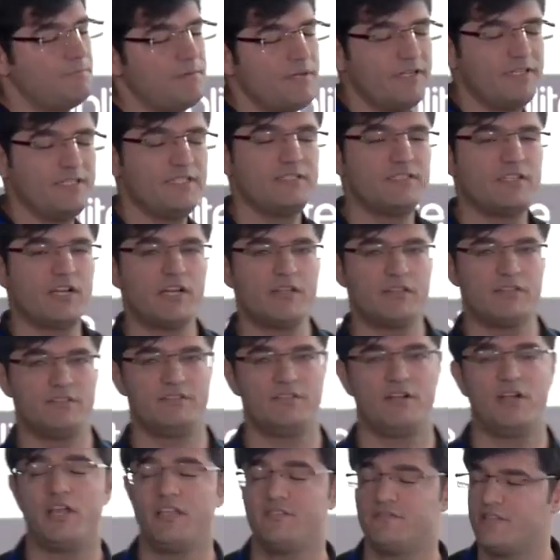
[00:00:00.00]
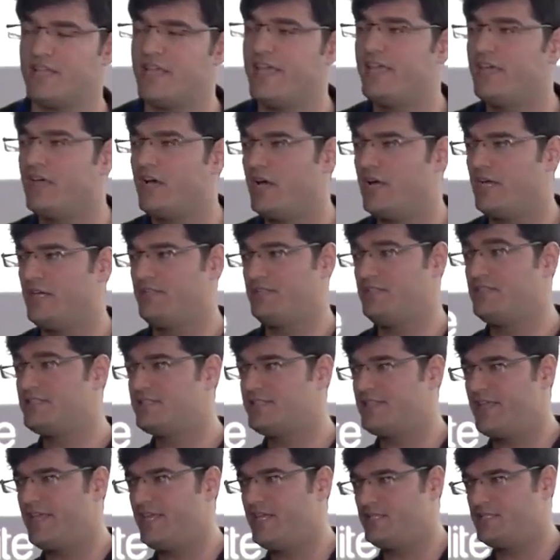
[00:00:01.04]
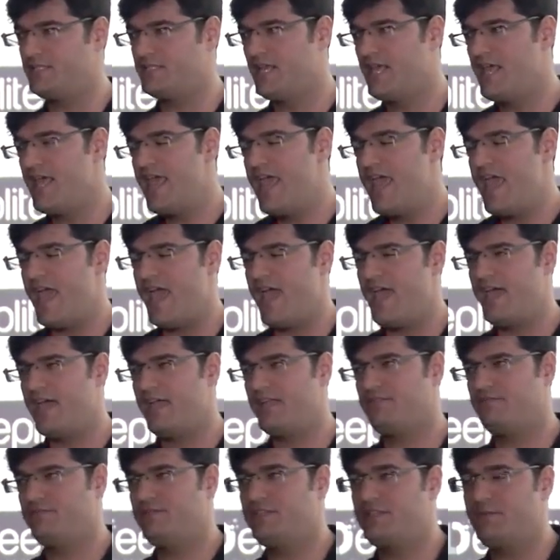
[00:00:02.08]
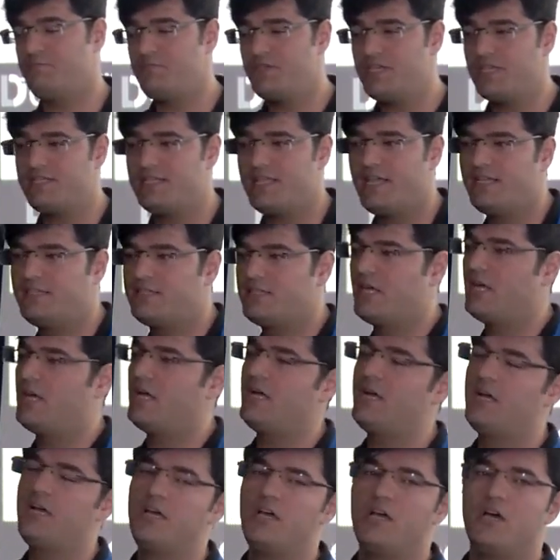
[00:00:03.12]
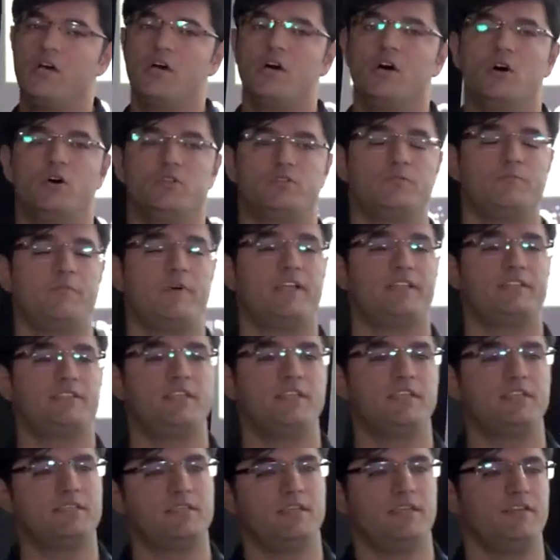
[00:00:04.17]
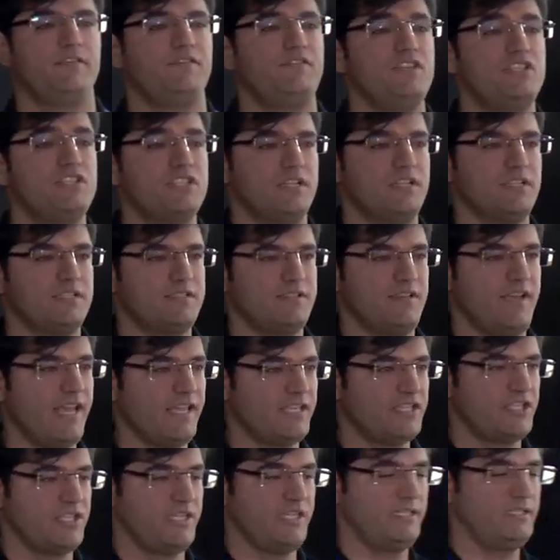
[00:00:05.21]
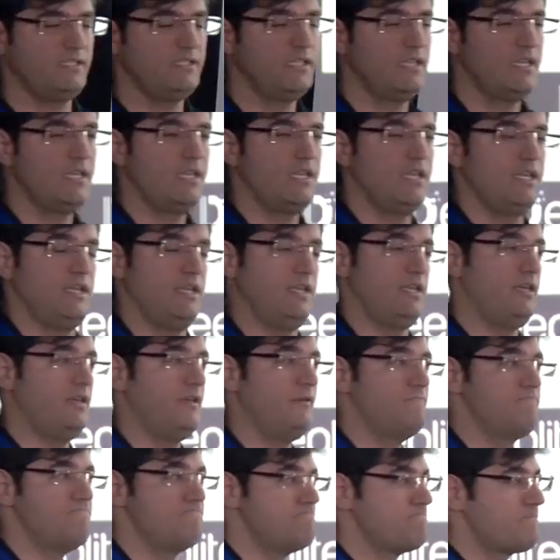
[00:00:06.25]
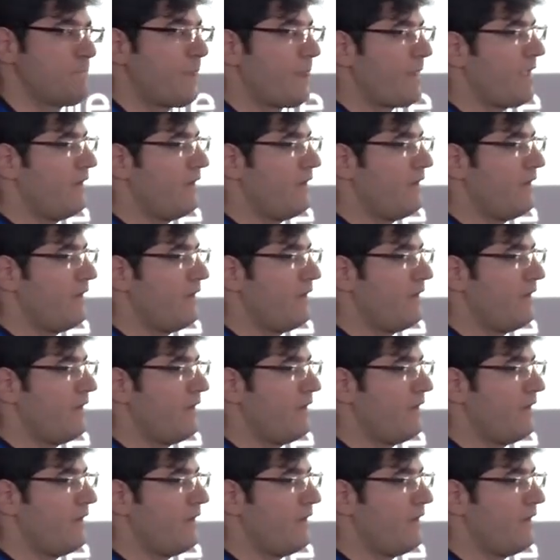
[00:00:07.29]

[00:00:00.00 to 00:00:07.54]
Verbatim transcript: deep learning dri drives AI these days. And with the big data, automatic uh, feature extraction, um,